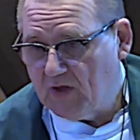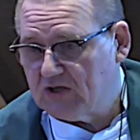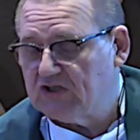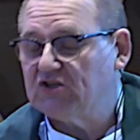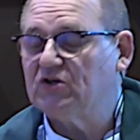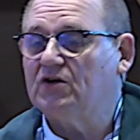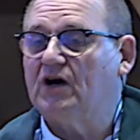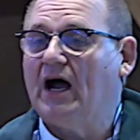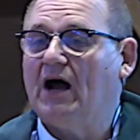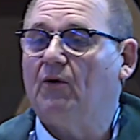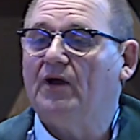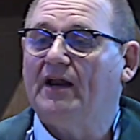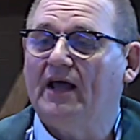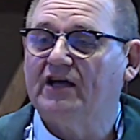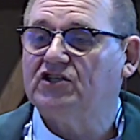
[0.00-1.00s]
not sure
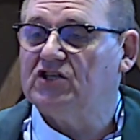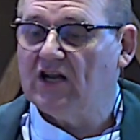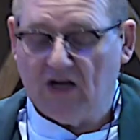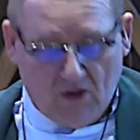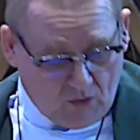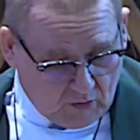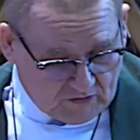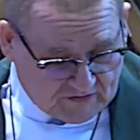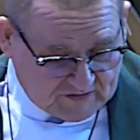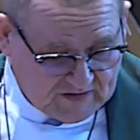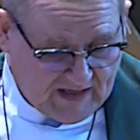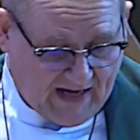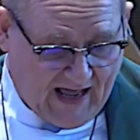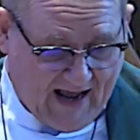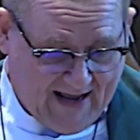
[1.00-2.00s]
how it actually looks
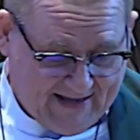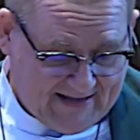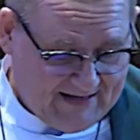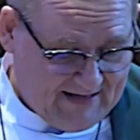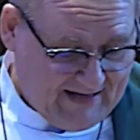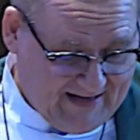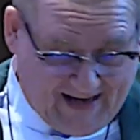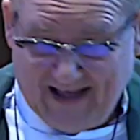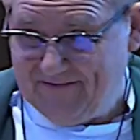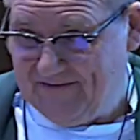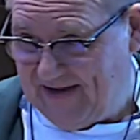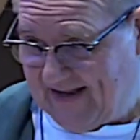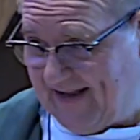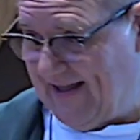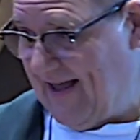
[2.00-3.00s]
like
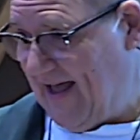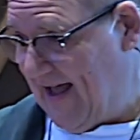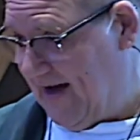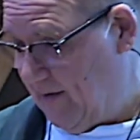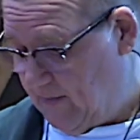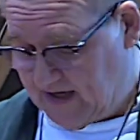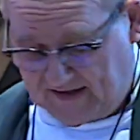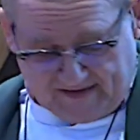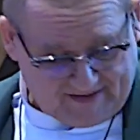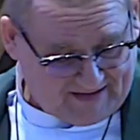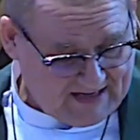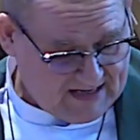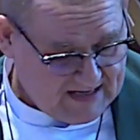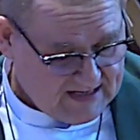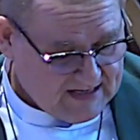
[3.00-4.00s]
loving enemies.
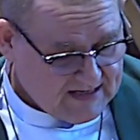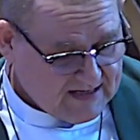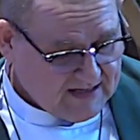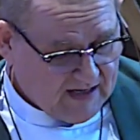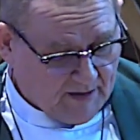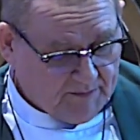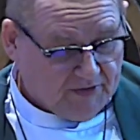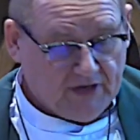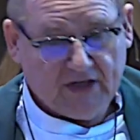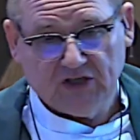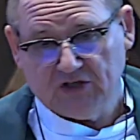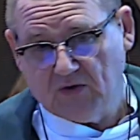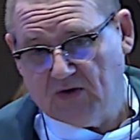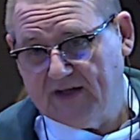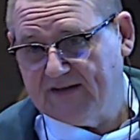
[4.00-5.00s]
I'm pretty
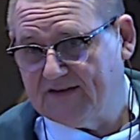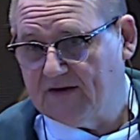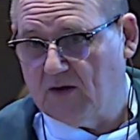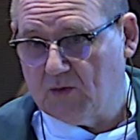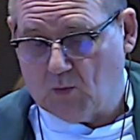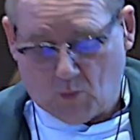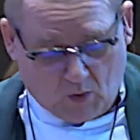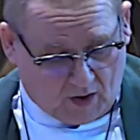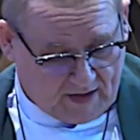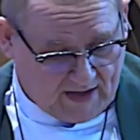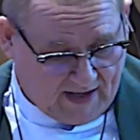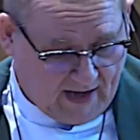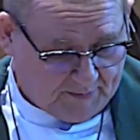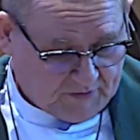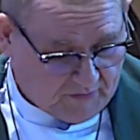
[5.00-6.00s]
sure it's not
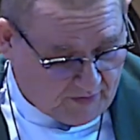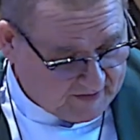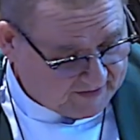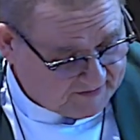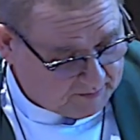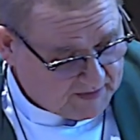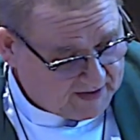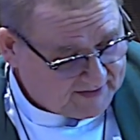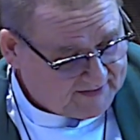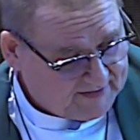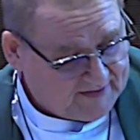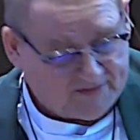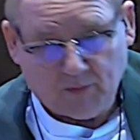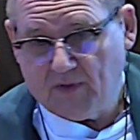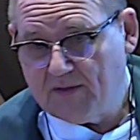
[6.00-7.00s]
walking up to these
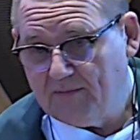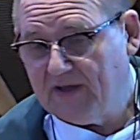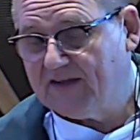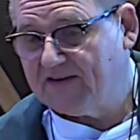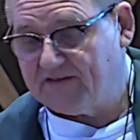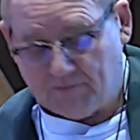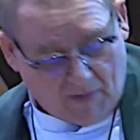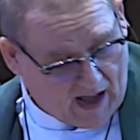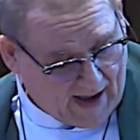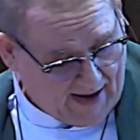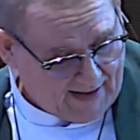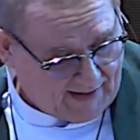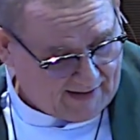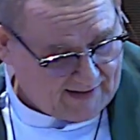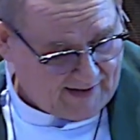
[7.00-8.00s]
militants with a big
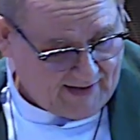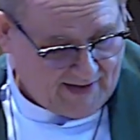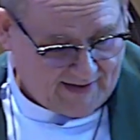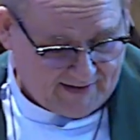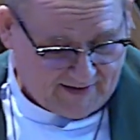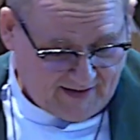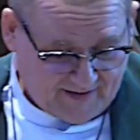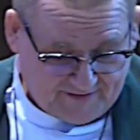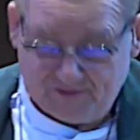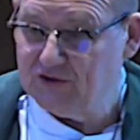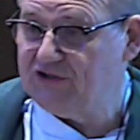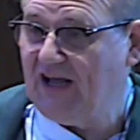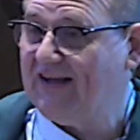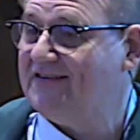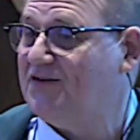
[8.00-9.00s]
smile and
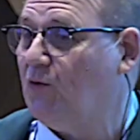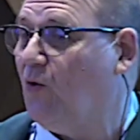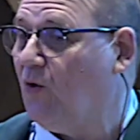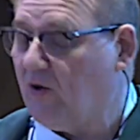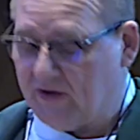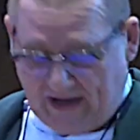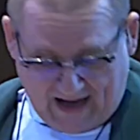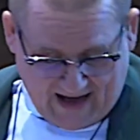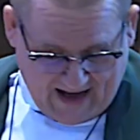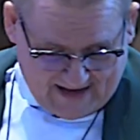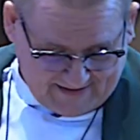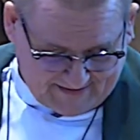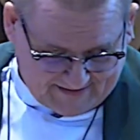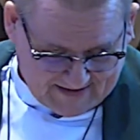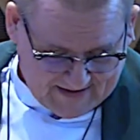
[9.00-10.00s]
suggest to hold
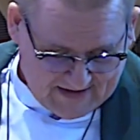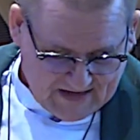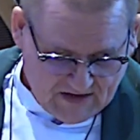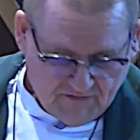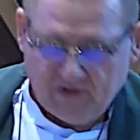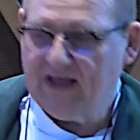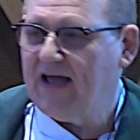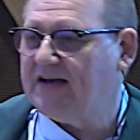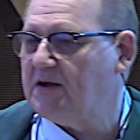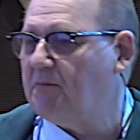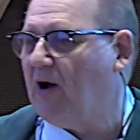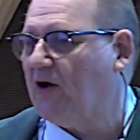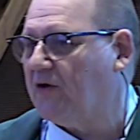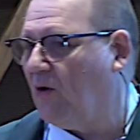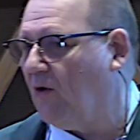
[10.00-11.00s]
hands, forget
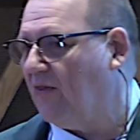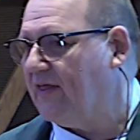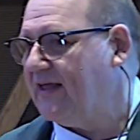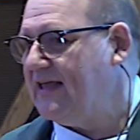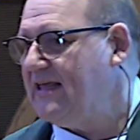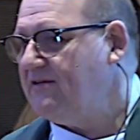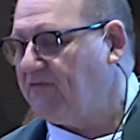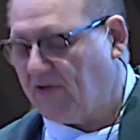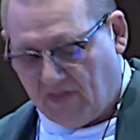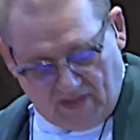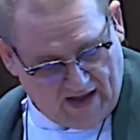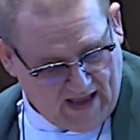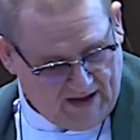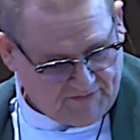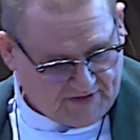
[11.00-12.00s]
about all the evil
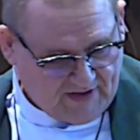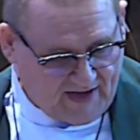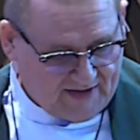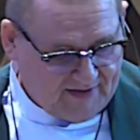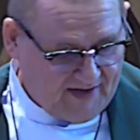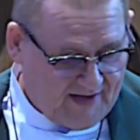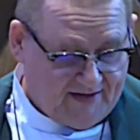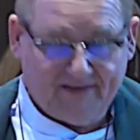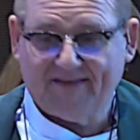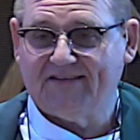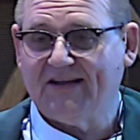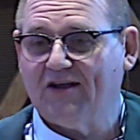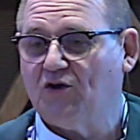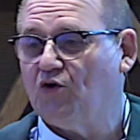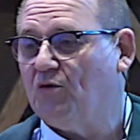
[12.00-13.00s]
they have done, and
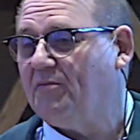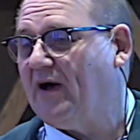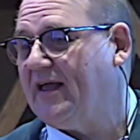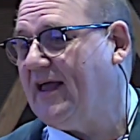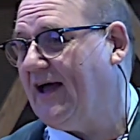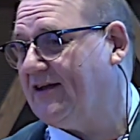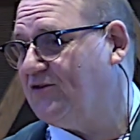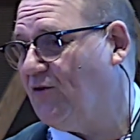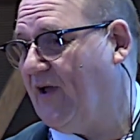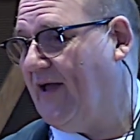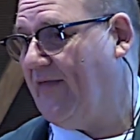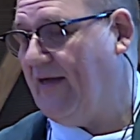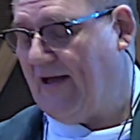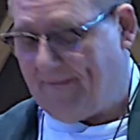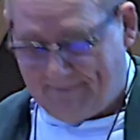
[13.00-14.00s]
sing Kumbaya
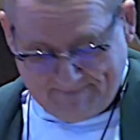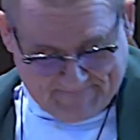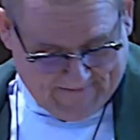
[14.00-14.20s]
together.